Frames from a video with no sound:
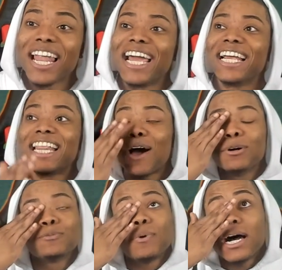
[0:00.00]
like that
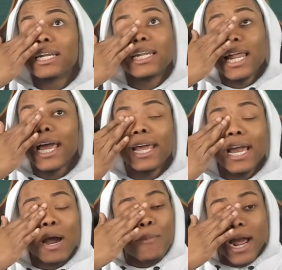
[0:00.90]
was probably like
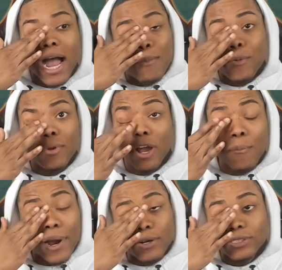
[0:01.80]
when I, am y'all
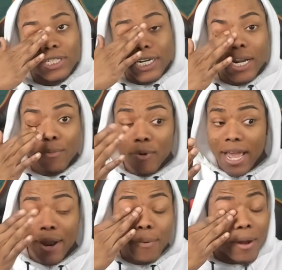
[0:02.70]
probably gonna see the number when I
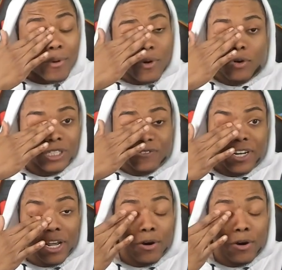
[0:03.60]
add, but I've been recording this video.